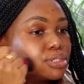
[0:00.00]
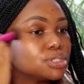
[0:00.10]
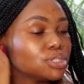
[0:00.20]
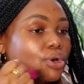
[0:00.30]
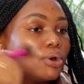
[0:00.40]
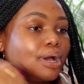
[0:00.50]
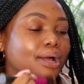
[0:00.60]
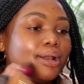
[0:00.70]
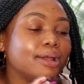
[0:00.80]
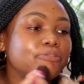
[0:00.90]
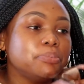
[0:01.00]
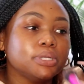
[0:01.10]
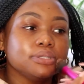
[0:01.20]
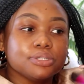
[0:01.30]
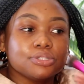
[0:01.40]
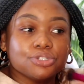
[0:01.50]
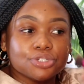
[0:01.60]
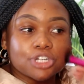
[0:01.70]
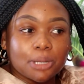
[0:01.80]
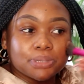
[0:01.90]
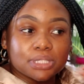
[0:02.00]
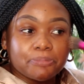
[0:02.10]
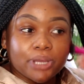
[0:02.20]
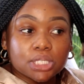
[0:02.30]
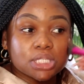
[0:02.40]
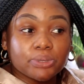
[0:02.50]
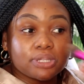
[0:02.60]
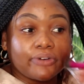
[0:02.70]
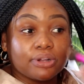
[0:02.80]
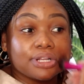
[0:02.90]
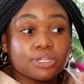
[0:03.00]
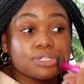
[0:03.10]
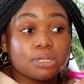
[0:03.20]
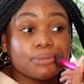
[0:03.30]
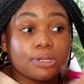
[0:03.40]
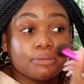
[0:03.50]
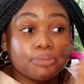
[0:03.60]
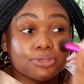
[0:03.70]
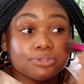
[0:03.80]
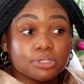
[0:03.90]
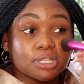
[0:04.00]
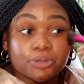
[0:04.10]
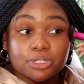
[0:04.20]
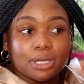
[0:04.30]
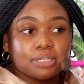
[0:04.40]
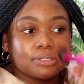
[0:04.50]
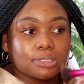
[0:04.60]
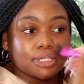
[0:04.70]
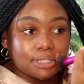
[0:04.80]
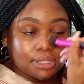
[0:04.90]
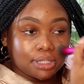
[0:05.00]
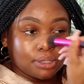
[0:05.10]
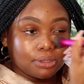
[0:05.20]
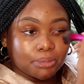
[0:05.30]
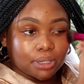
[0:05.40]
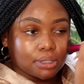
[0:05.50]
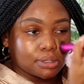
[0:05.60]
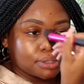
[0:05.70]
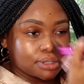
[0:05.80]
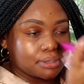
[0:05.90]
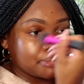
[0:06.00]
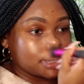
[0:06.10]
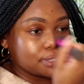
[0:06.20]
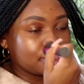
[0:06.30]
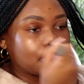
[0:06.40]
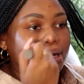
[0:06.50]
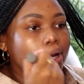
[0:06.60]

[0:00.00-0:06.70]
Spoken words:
So I love putting these dewdrops, especially with the foundation I'm going to be using, which you guys are going to see. Oh my gosh, it's amazing.